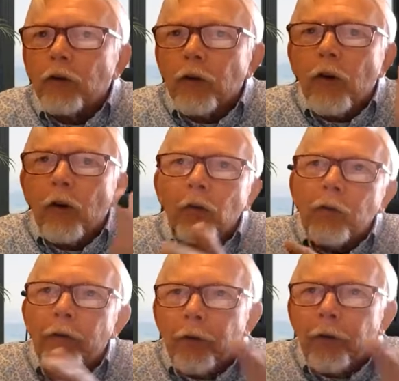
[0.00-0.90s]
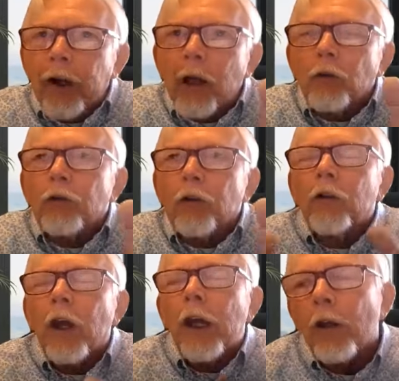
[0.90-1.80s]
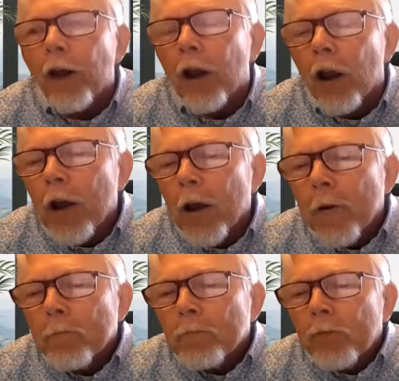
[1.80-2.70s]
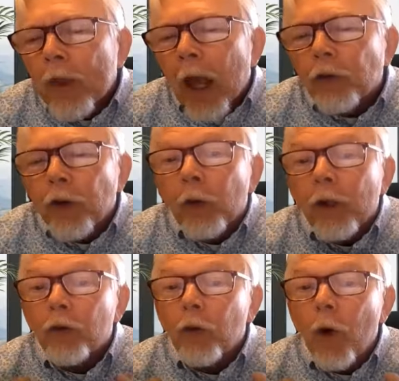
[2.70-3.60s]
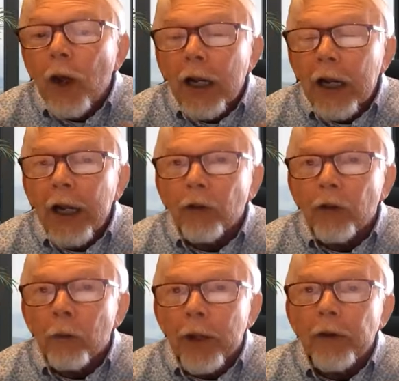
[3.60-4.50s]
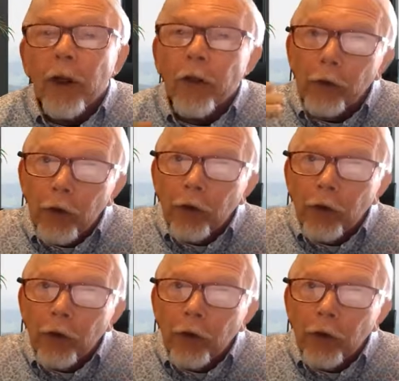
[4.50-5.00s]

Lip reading: I've got to know different cultures. And I think, and so it's quite clear to me, and